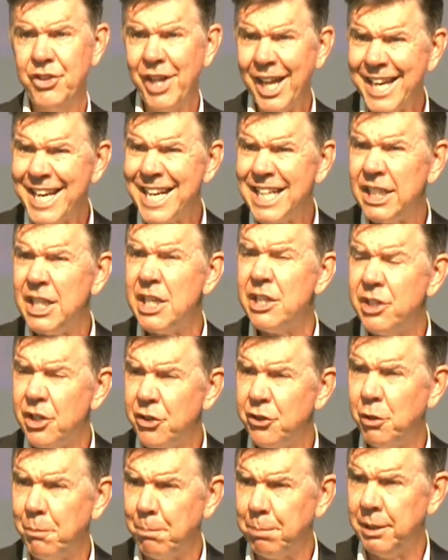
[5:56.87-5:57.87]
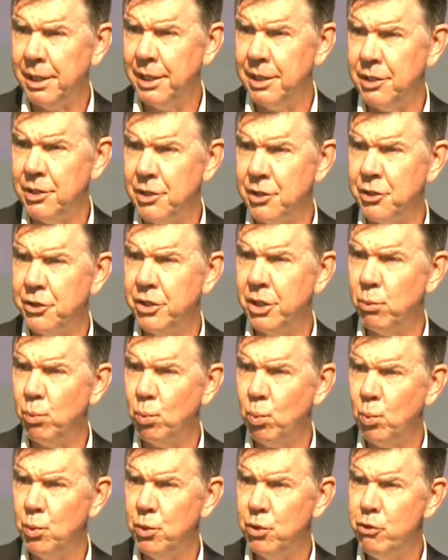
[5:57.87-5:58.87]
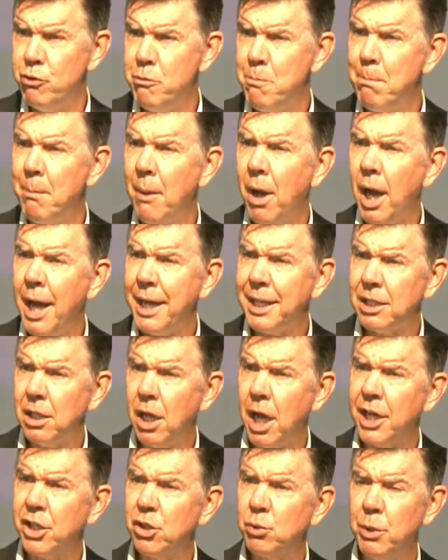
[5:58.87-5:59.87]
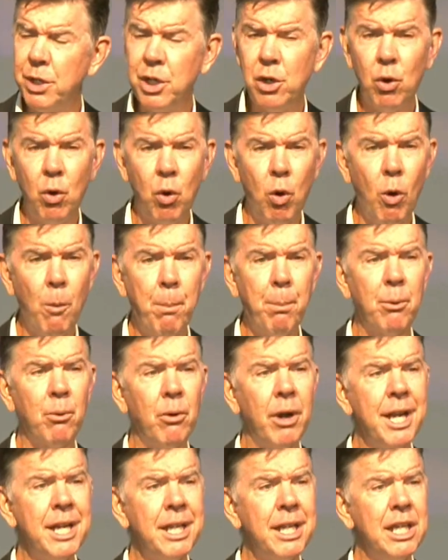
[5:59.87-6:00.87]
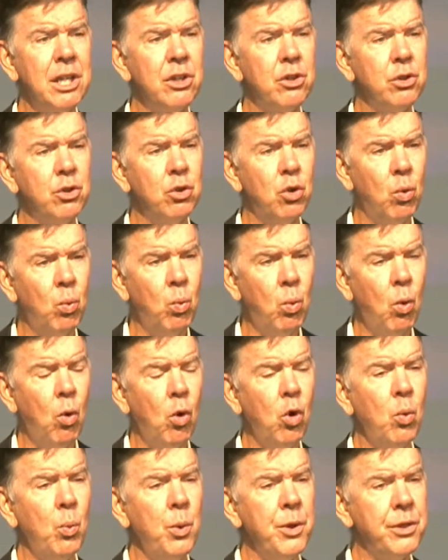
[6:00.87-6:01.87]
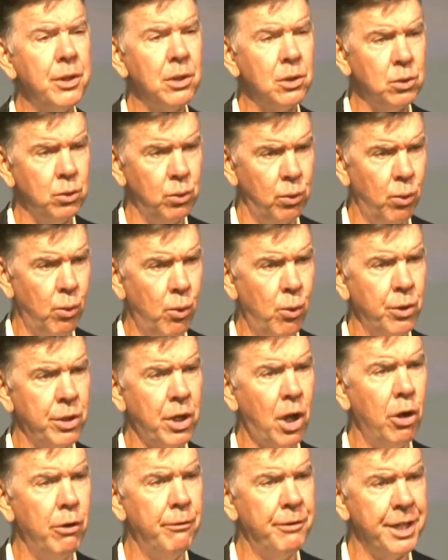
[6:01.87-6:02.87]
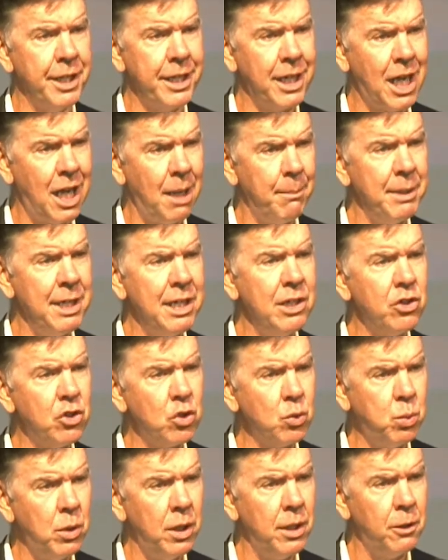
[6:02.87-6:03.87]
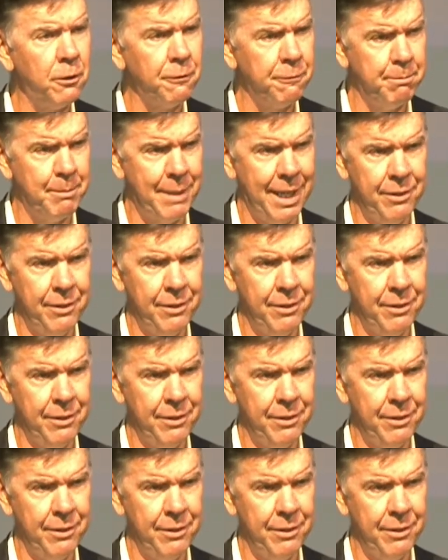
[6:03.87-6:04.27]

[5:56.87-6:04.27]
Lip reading: daily disciplines that you might like to incorporate into your walk with the Lord over the coming 12